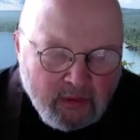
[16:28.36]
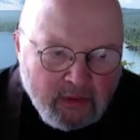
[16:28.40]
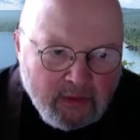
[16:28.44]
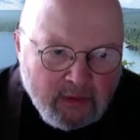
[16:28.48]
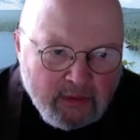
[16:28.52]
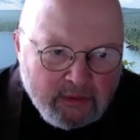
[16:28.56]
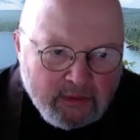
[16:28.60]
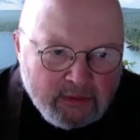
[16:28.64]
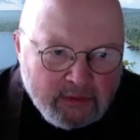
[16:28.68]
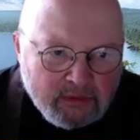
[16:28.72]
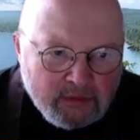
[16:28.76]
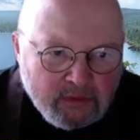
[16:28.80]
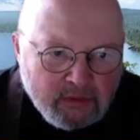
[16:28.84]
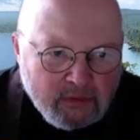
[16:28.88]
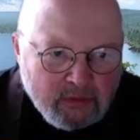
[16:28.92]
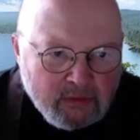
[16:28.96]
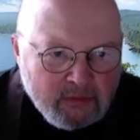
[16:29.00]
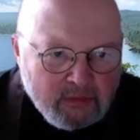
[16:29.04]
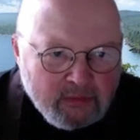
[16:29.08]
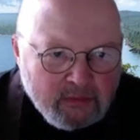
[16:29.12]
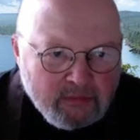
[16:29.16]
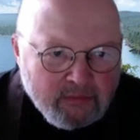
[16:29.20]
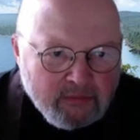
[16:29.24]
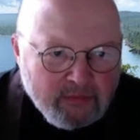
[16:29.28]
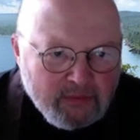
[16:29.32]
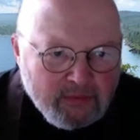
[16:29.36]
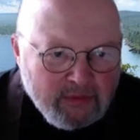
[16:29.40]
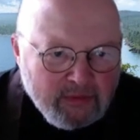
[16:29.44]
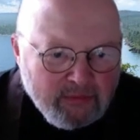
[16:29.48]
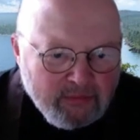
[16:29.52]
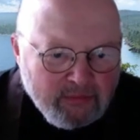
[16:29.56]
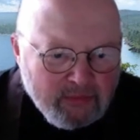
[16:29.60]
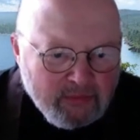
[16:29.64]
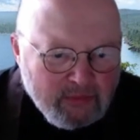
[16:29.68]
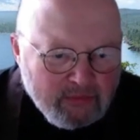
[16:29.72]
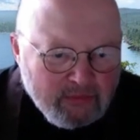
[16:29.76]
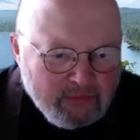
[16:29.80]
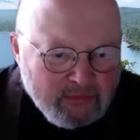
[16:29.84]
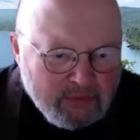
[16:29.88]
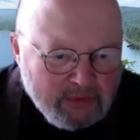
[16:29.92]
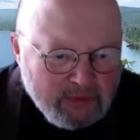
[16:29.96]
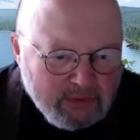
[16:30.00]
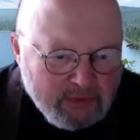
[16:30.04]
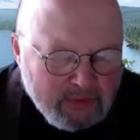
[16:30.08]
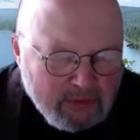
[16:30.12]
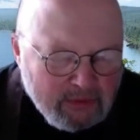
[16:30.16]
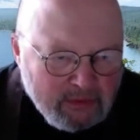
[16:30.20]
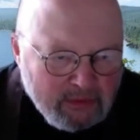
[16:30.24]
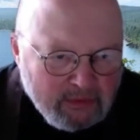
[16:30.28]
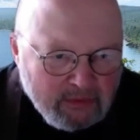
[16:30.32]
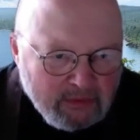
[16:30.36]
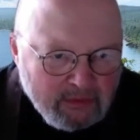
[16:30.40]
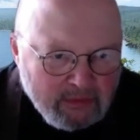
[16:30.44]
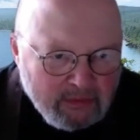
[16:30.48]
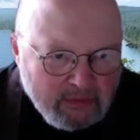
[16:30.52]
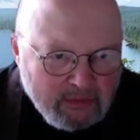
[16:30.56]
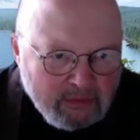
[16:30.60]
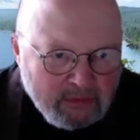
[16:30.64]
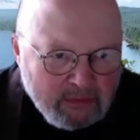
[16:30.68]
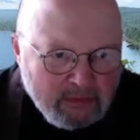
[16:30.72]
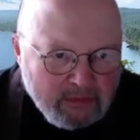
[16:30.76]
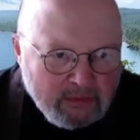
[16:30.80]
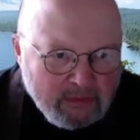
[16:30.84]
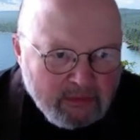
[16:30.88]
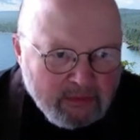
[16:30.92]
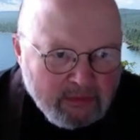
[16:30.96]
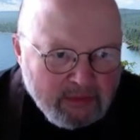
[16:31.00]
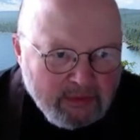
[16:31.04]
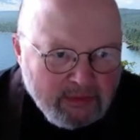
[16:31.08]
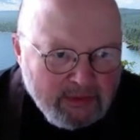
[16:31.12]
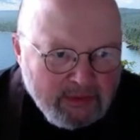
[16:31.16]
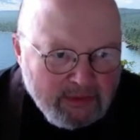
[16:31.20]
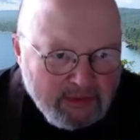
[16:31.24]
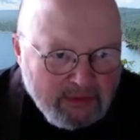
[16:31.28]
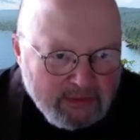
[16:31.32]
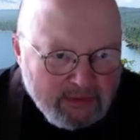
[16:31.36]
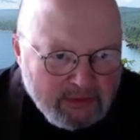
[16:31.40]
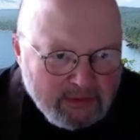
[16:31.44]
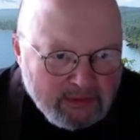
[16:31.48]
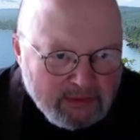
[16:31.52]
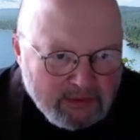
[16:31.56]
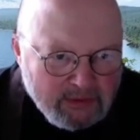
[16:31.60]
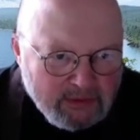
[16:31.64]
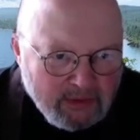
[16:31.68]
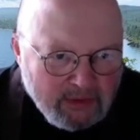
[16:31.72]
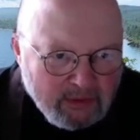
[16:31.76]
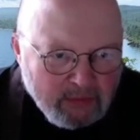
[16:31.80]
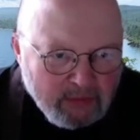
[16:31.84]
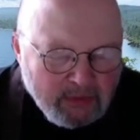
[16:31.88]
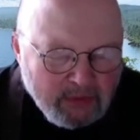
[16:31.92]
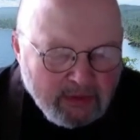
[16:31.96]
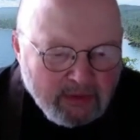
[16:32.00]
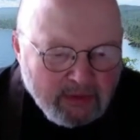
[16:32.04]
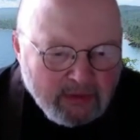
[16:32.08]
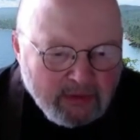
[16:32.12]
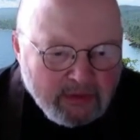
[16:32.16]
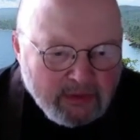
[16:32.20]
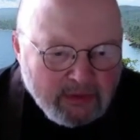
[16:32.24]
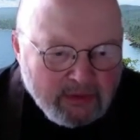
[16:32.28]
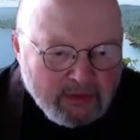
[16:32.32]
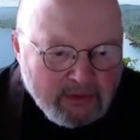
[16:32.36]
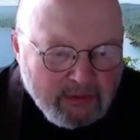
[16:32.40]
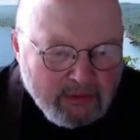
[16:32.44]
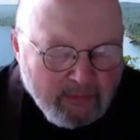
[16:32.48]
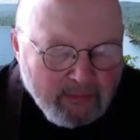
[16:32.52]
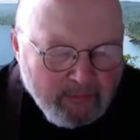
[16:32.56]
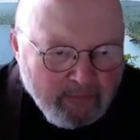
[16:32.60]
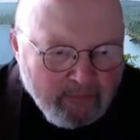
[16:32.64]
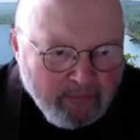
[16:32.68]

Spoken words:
And so very few of us really stick with this